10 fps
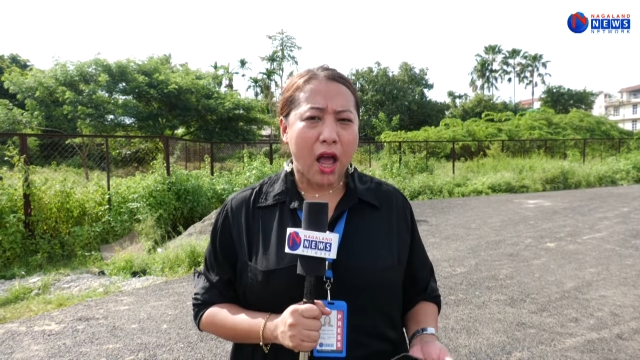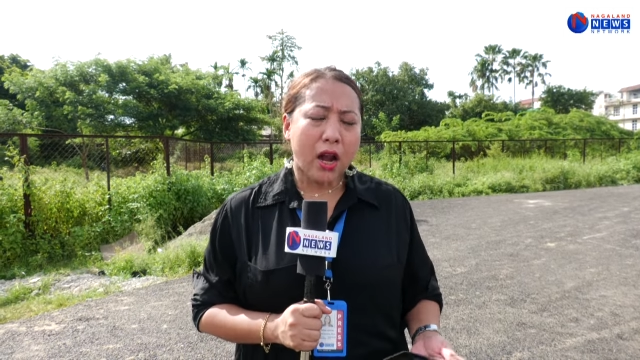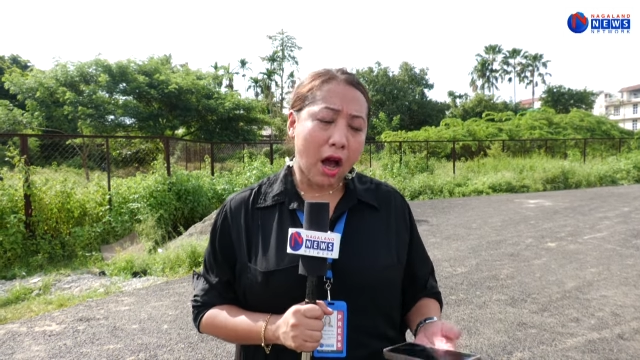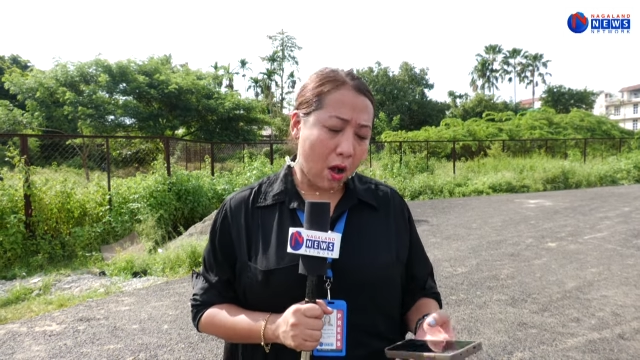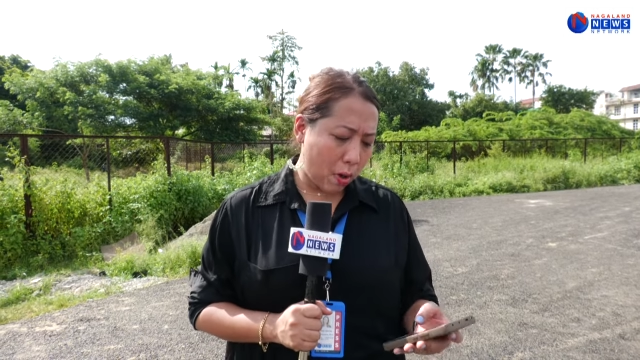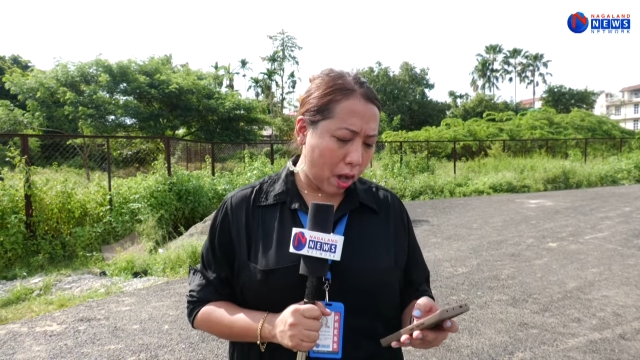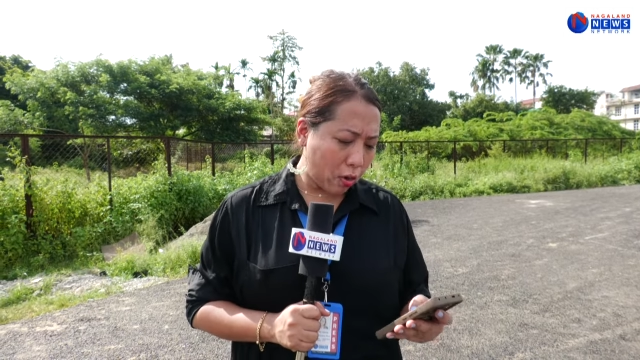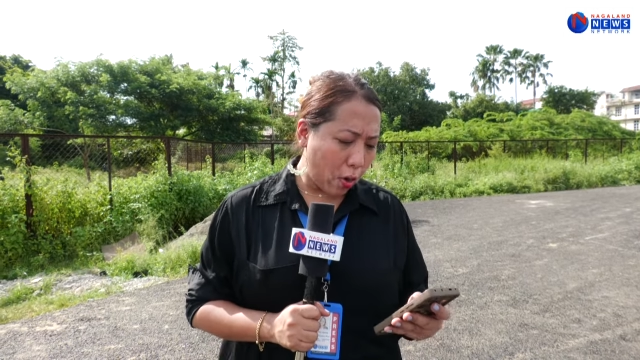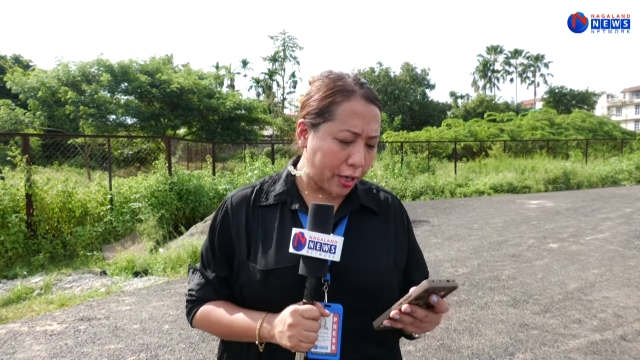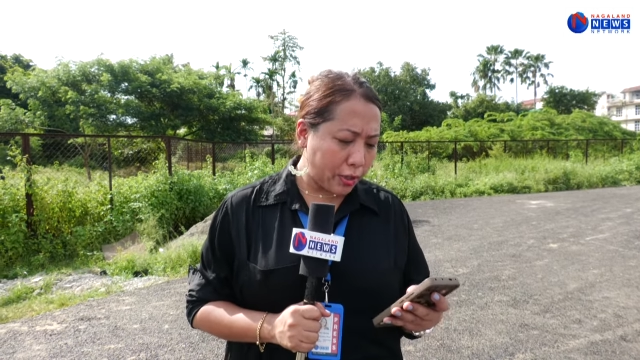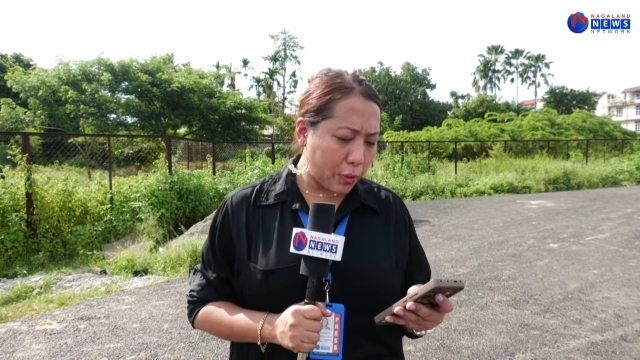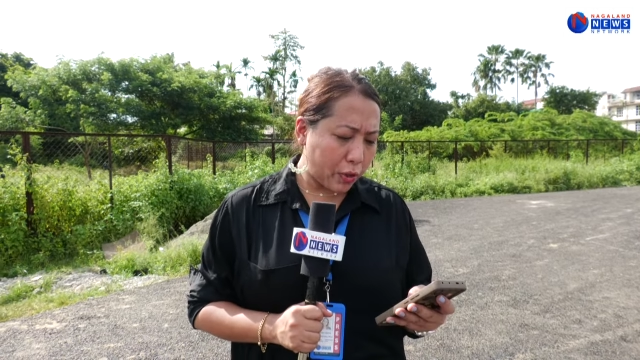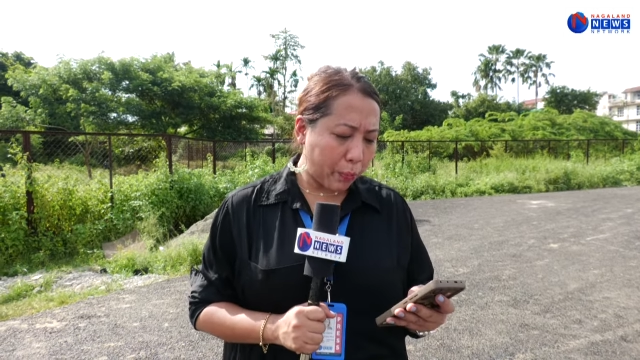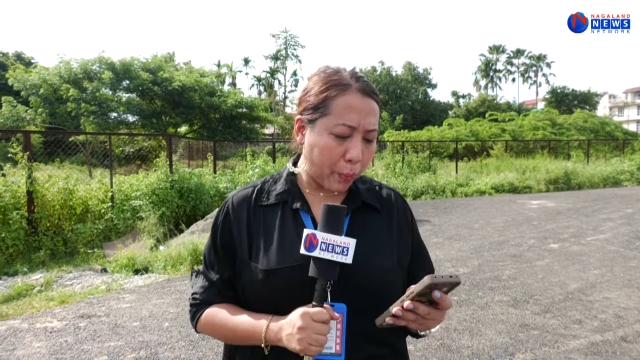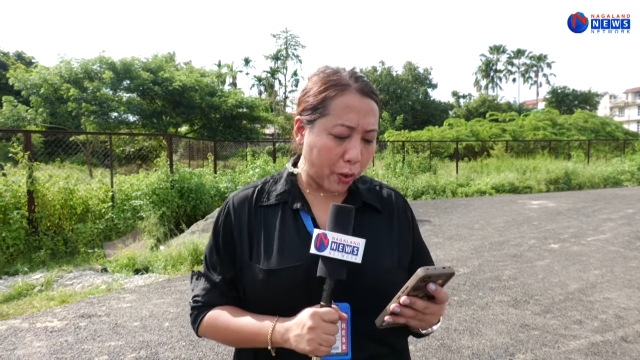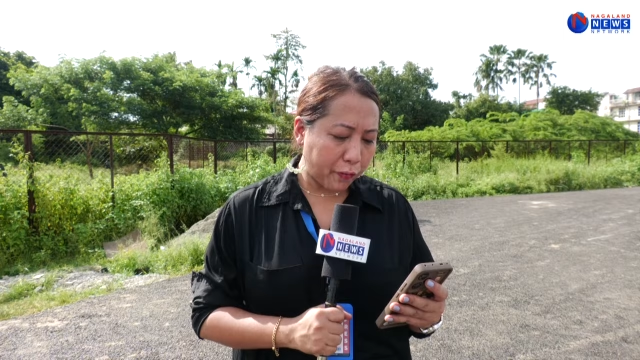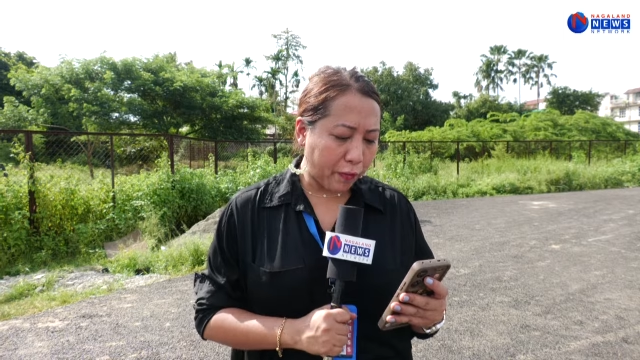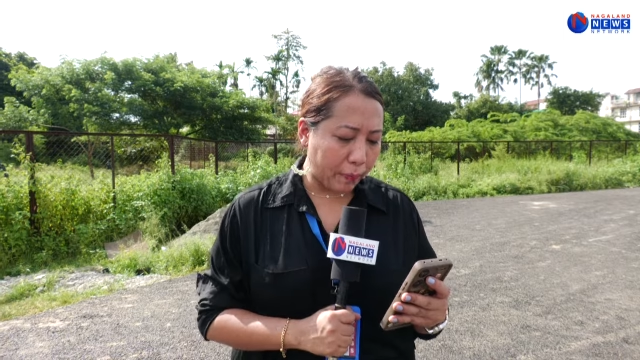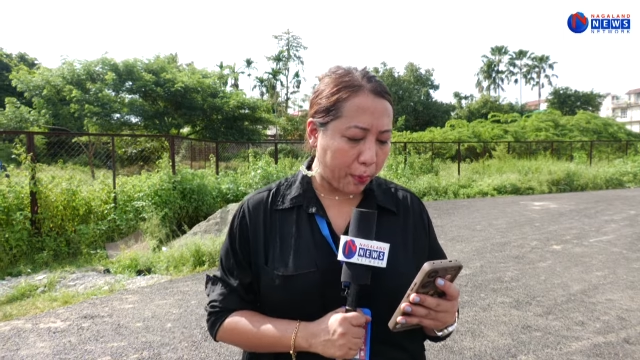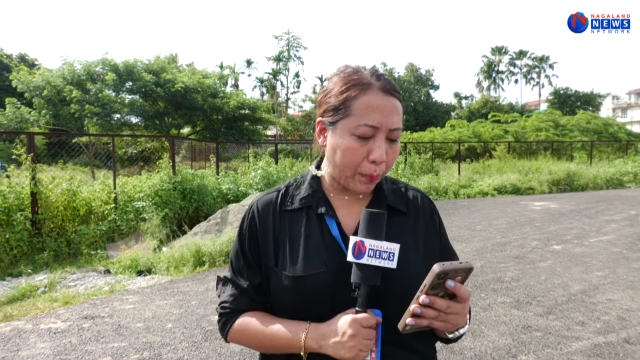Now, according to a report
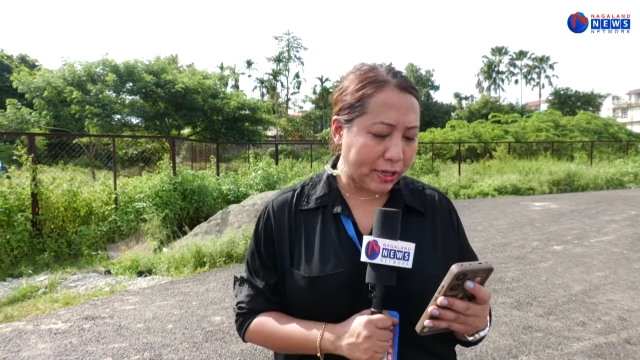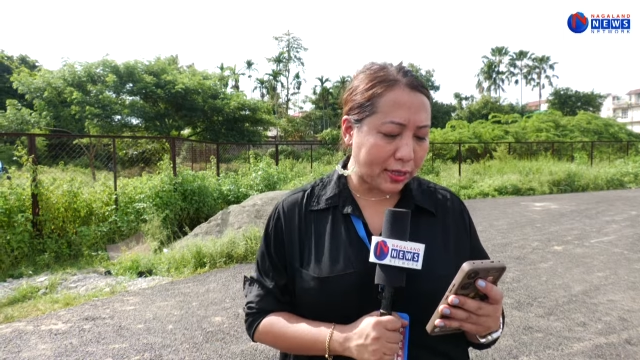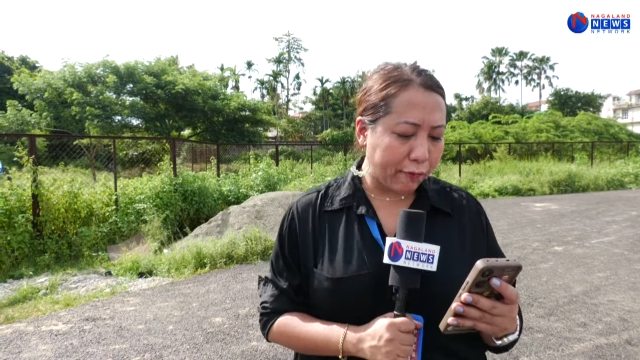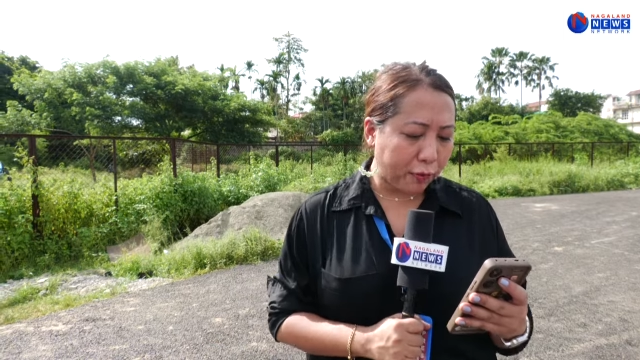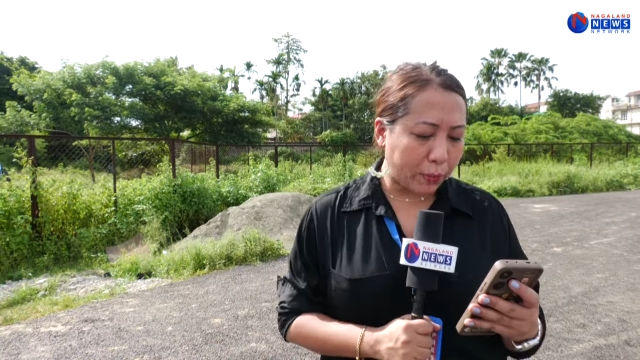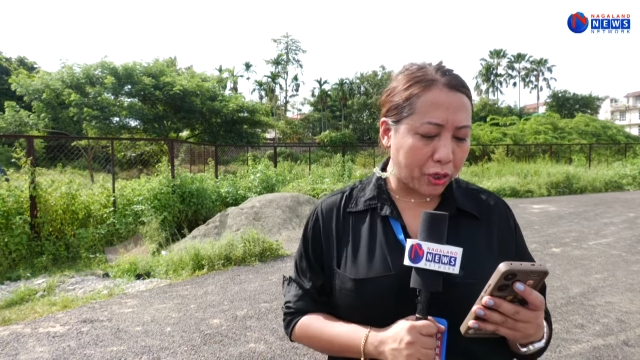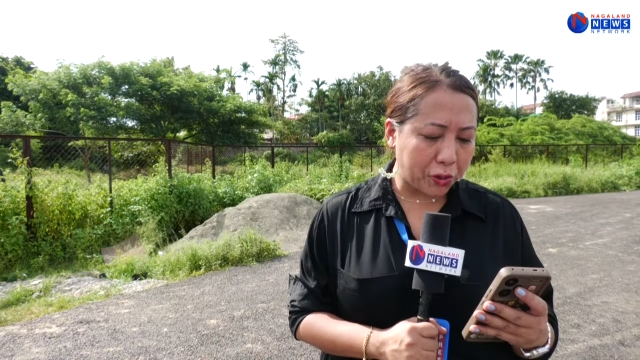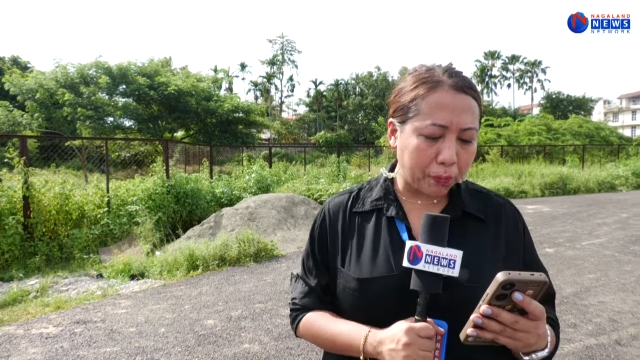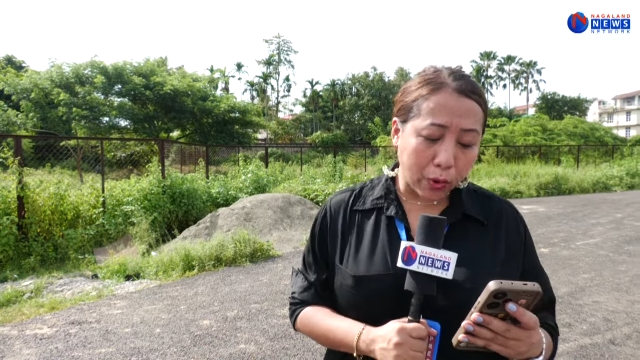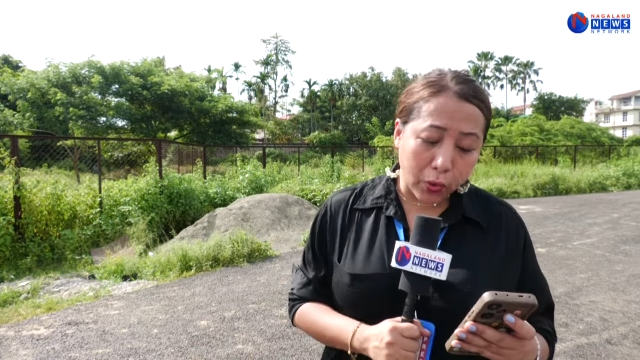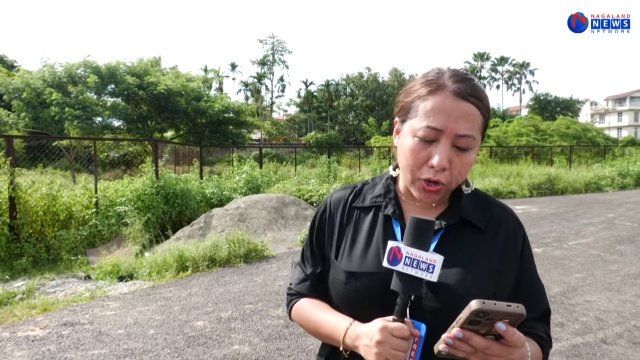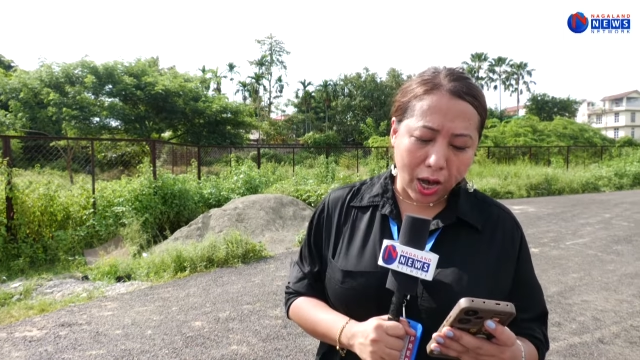from the Press Information Bureau,